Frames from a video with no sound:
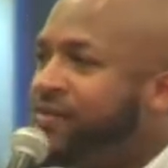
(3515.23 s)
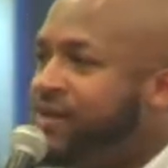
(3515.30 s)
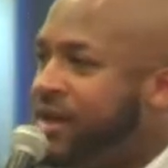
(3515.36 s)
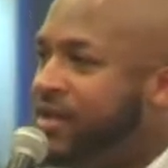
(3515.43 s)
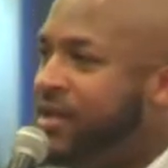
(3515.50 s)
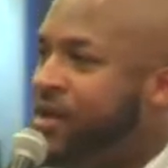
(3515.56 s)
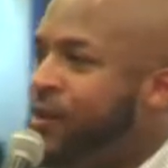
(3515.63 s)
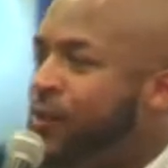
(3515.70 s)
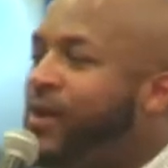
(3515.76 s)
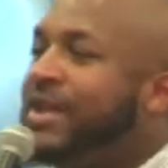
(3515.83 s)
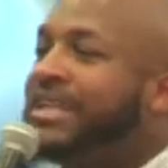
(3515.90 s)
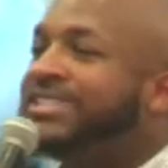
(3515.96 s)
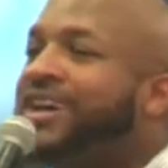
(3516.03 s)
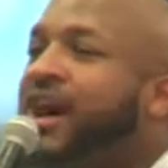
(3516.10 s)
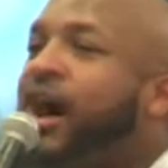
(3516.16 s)
What, what
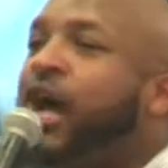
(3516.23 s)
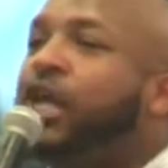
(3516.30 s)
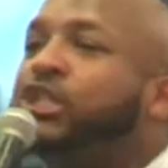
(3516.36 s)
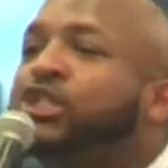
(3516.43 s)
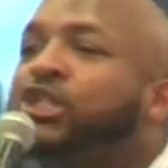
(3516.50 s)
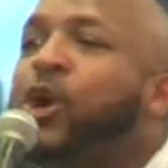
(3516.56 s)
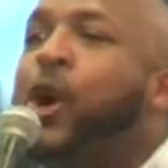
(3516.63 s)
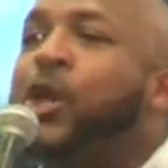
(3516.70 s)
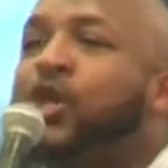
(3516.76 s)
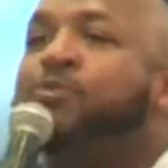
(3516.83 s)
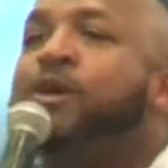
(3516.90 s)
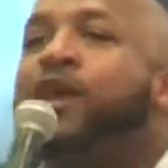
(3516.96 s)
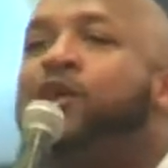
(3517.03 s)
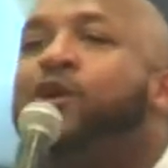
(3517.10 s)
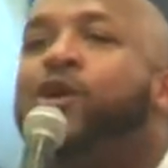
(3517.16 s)
is God showing you
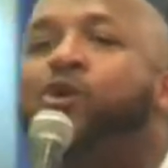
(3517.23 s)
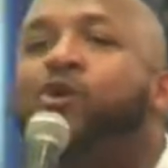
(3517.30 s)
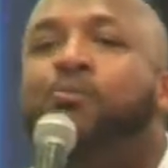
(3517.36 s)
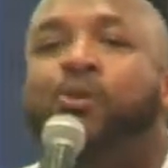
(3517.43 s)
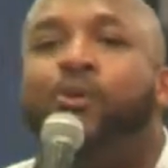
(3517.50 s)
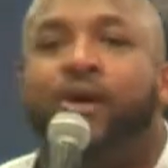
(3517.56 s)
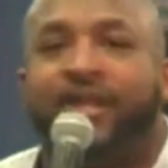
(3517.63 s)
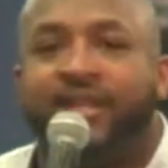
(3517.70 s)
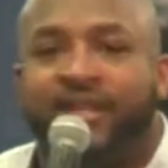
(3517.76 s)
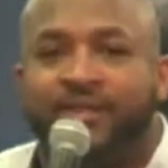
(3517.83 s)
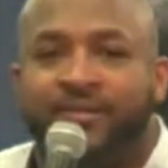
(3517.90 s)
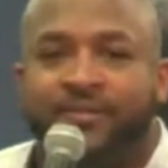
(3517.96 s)
by your own pointing?